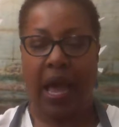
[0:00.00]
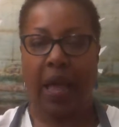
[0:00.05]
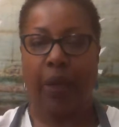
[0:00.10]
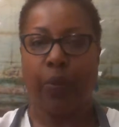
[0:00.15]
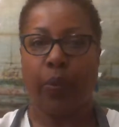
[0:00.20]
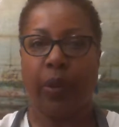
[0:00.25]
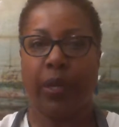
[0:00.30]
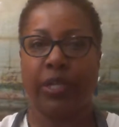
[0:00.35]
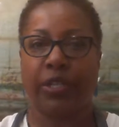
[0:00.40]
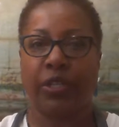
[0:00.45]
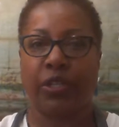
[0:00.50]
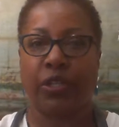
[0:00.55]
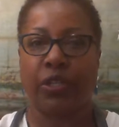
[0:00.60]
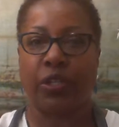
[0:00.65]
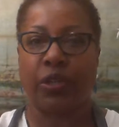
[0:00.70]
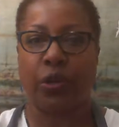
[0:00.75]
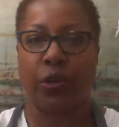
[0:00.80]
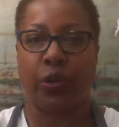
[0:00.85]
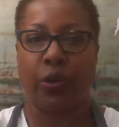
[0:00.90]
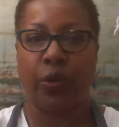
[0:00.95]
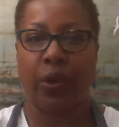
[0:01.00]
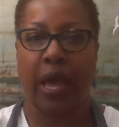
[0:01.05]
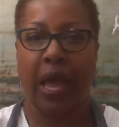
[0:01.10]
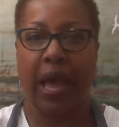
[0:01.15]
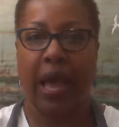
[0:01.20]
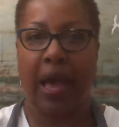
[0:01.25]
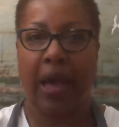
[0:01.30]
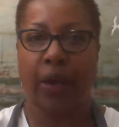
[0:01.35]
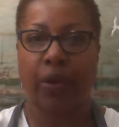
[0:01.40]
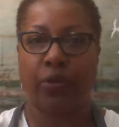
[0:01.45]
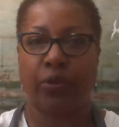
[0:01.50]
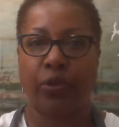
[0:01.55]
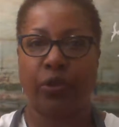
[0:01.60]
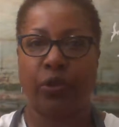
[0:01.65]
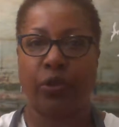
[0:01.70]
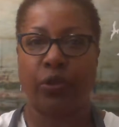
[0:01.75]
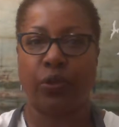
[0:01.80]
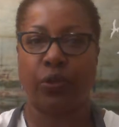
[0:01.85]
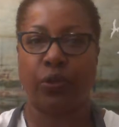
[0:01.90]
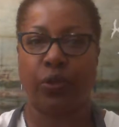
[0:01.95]
I wanted to show you how
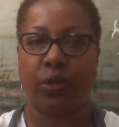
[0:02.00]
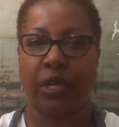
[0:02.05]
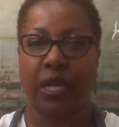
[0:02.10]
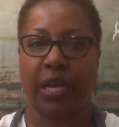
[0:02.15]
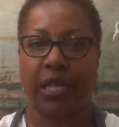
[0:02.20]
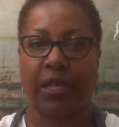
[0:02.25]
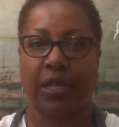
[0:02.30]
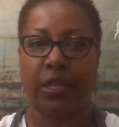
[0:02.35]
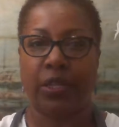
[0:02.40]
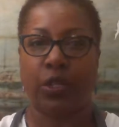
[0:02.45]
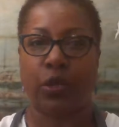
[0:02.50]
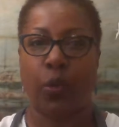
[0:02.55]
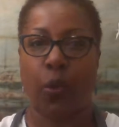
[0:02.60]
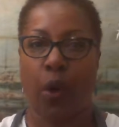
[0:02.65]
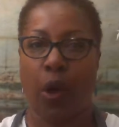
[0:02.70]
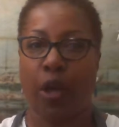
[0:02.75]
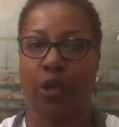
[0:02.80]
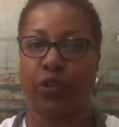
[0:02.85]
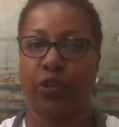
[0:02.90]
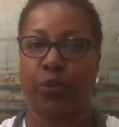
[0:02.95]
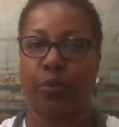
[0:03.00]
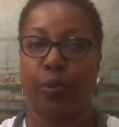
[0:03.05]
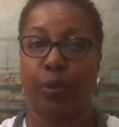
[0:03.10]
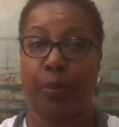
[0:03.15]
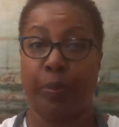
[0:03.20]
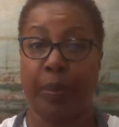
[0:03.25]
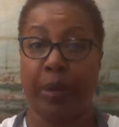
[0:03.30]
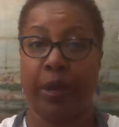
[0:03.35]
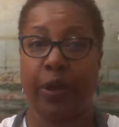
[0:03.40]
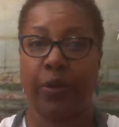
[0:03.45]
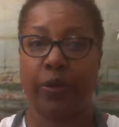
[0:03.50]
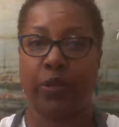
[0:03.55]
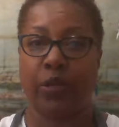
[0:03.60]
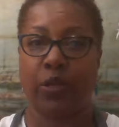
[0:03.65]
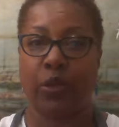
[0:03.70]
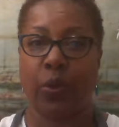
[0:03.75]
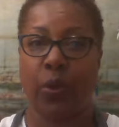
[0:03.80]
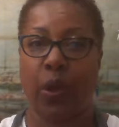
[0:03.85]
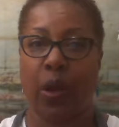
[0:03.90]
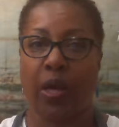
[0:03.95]
to cut the squash or prepare
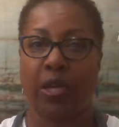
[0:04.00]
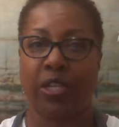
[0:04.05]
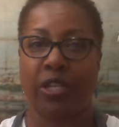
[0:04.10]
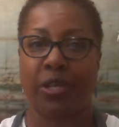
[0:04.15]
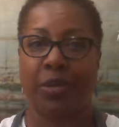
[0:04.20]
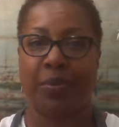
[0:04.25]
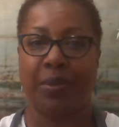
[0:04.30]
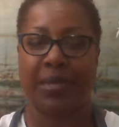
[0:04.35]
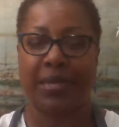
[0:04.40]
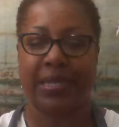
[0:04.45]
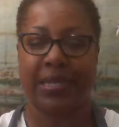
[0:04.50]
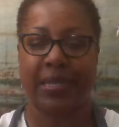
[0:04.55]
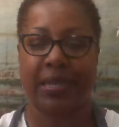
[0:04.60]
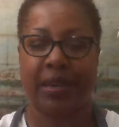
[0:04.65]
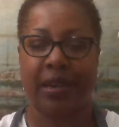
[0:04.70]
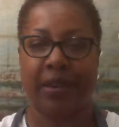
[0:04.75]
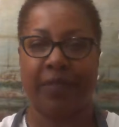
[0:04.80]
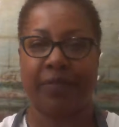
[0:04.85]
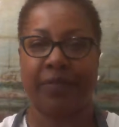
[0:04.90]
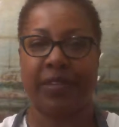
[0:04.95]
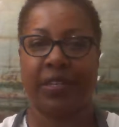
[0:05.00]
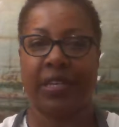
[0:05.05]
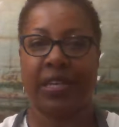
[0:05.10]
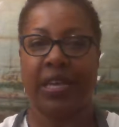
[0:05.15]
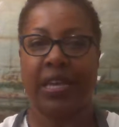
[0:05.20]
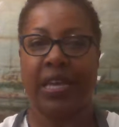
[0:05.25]
the squash to be stuffed.